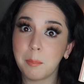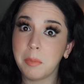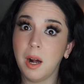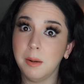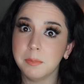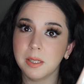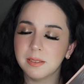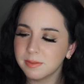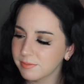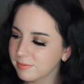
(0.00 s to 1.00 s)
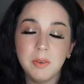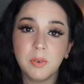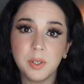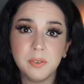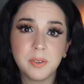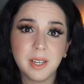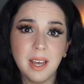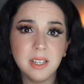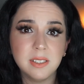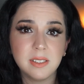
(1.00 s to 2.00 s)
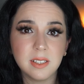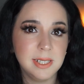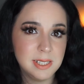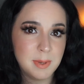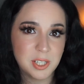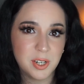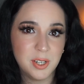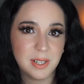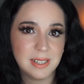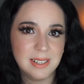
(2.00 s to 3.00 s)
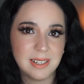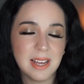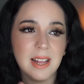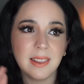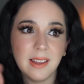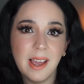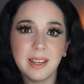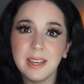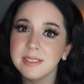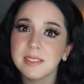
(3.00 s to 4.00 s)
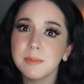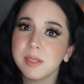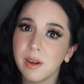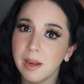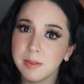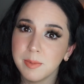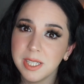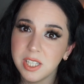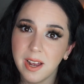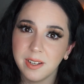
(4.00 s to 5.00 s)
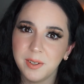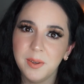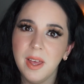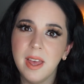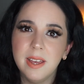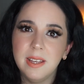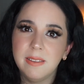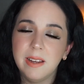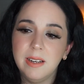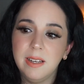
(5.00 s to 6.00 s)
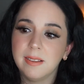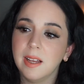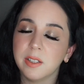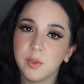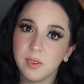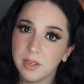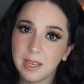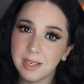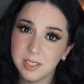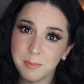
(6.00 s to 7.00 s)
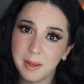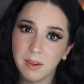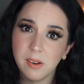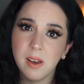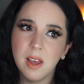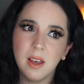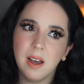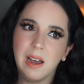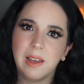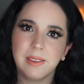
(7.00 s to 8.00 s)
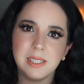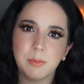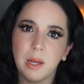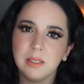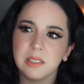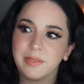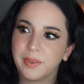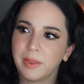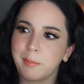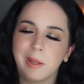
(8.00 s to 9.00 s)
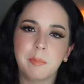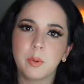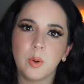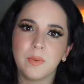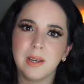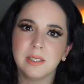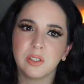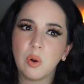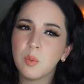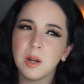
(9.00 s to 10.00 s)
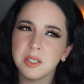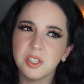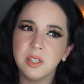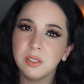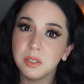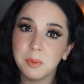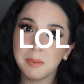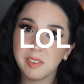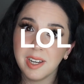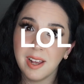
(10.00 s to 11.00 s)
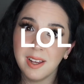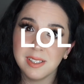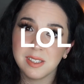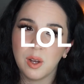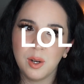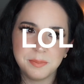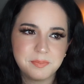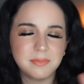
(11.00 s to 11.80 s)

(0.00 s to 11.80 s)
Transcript: Bomb. Before you forget, please make sure you click like and subscribe to my channel, and then hit that notification bell. This bell is for the people that don't watch YouTube every day, so